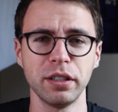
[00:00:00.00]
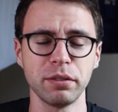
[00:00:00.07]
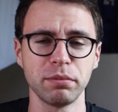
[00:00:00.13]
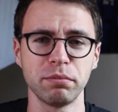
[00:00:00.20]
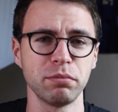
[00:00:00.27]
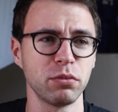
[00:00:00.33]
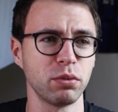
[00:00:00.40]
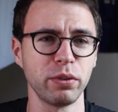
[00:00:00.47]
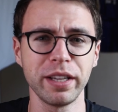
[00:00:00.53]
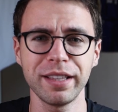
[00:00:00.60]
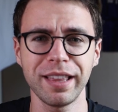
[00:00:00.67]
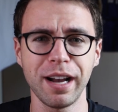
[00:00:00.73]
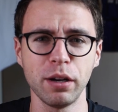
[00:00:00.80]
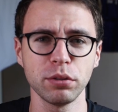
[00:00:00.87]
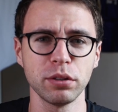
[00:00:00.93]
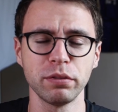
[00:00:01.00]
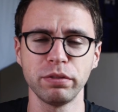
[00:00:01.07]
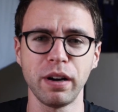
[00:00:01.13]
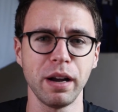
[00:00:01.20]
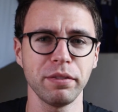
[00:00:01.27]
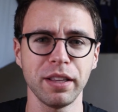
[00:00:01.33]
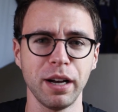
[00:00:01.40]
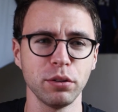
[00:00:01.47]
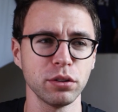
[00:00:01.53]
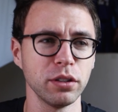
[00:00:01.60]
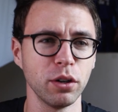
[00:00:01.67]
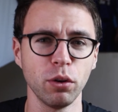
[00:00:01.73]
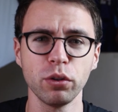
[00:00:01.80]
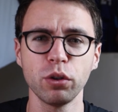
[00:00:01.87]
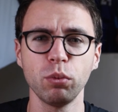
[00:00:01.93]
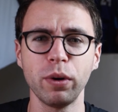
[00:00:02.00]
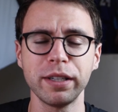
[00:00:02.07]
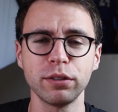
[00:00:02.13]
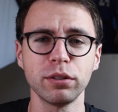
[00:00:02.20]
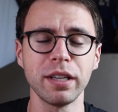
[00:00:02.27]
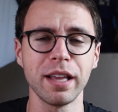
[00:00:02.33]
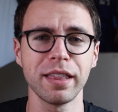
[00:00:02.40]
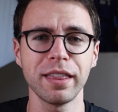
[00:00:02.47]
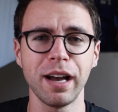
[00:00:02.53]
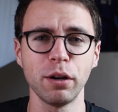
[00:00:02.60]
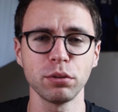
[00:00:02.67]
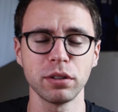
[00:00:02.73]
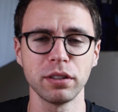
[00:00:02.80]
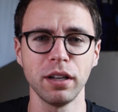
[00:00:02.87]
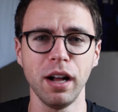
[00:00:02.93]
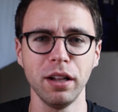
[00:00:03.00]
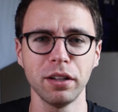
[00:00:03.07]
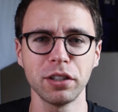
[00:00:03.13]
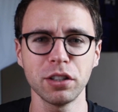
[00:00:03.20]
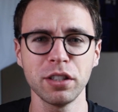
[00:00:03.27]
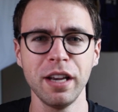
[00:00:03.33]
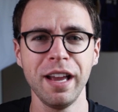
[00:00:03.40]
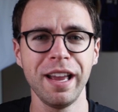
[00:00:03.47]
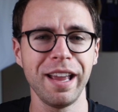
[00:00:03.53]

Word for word: at 3000 5000 all the way to $10,000.